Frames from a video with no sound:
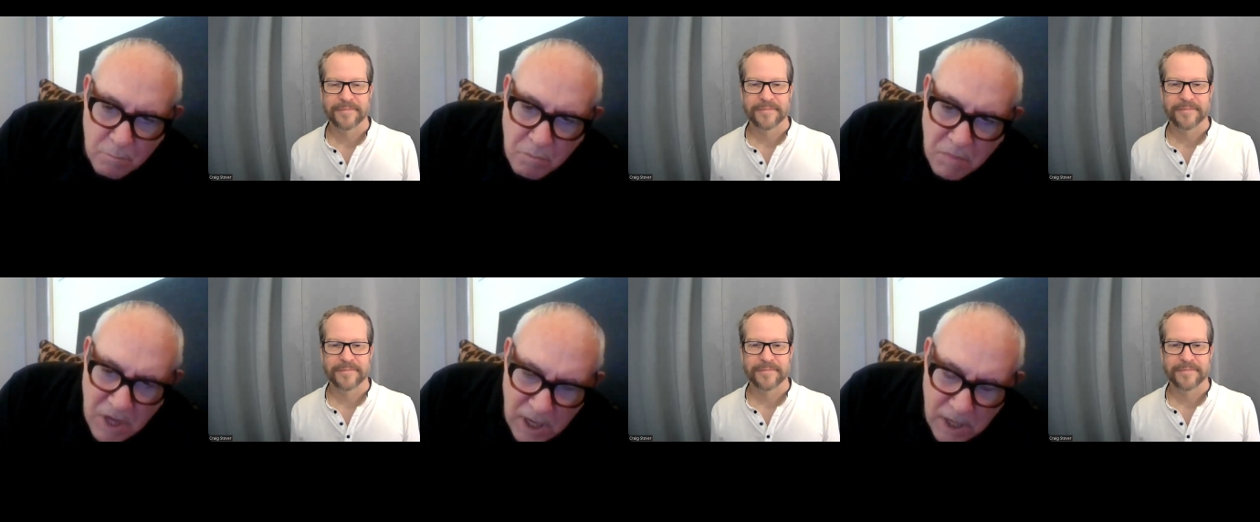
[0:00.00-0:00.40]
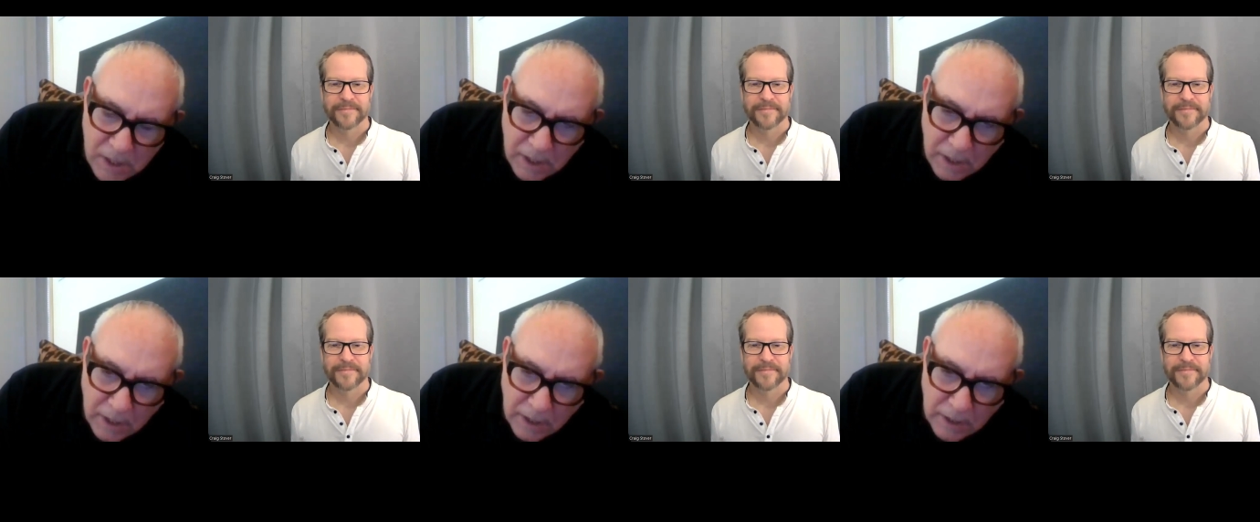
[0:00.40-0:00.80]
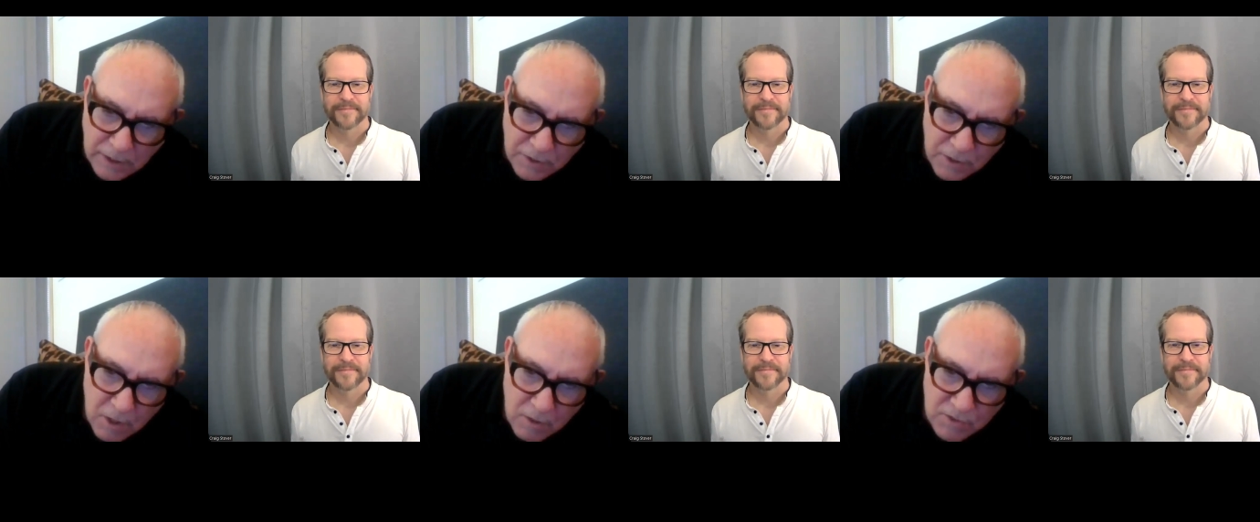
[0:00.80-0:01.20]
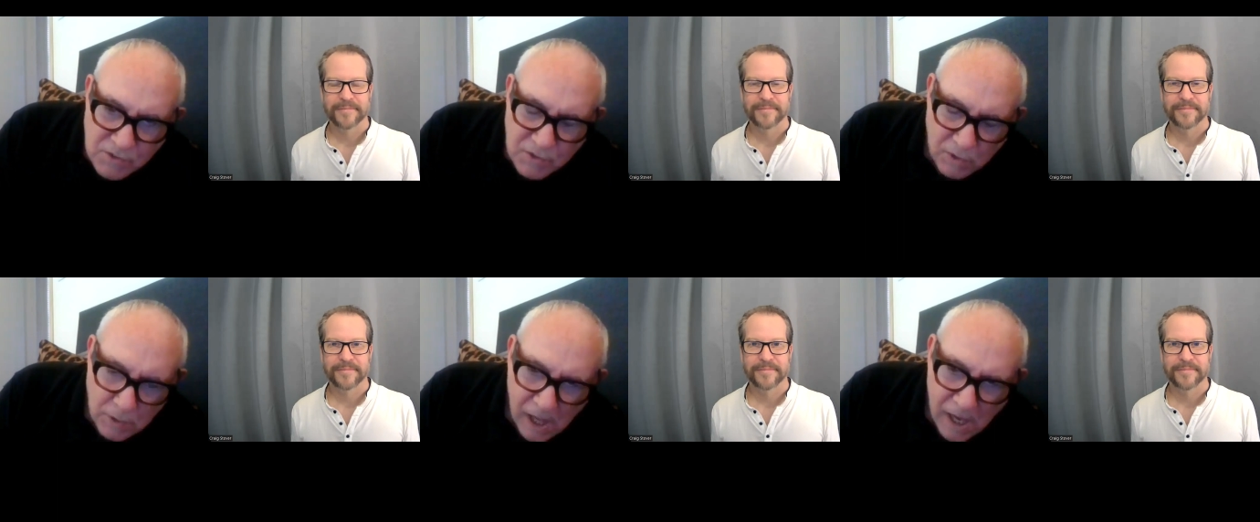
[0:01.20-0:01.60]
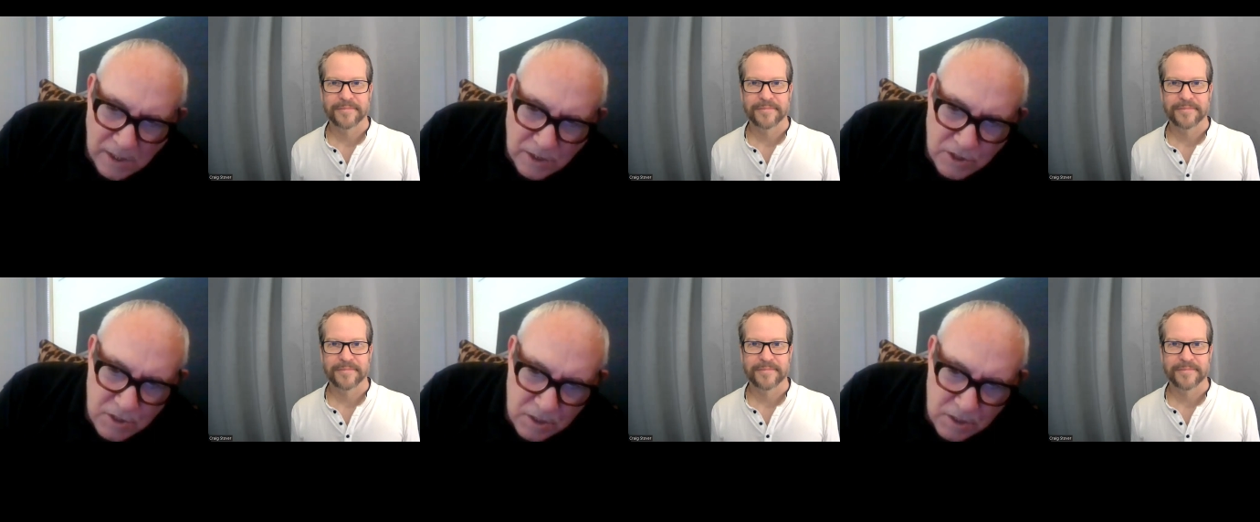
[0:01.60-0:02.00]
Speaker 1: meaning in those
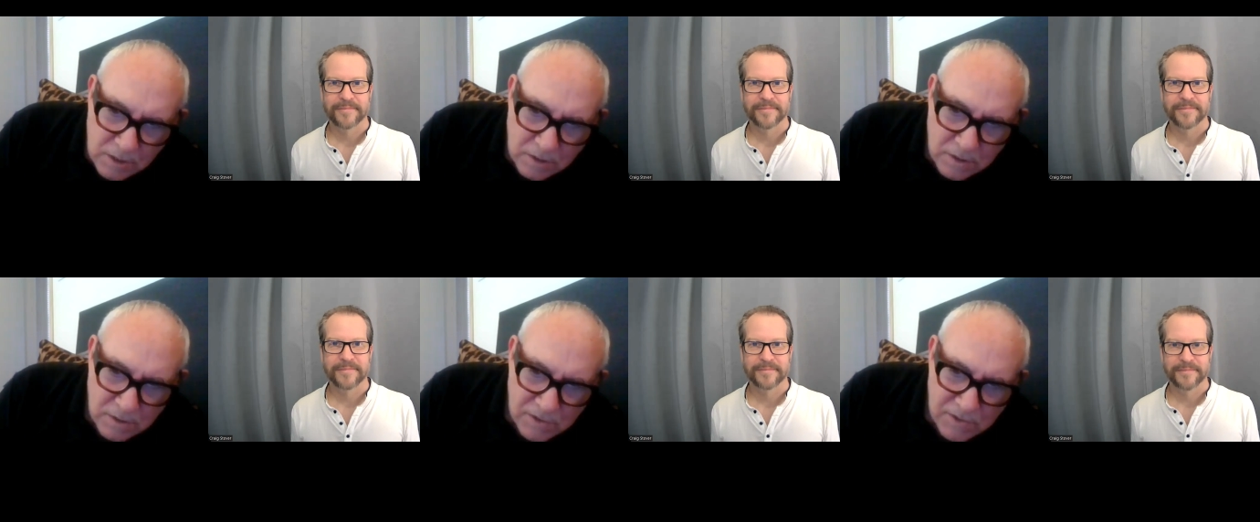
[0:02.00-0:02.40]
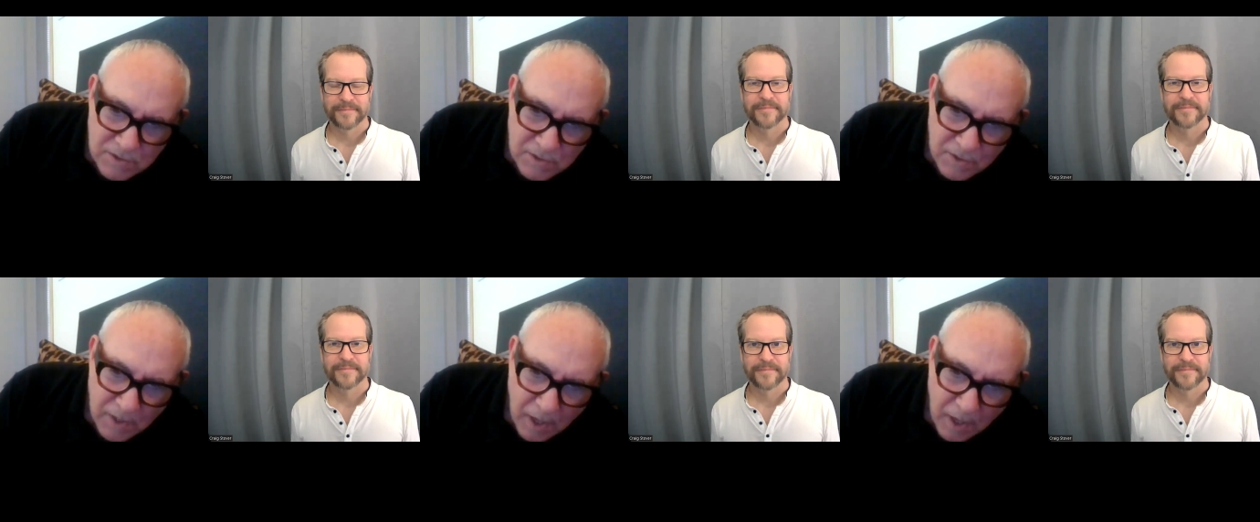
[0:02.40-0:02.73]
selections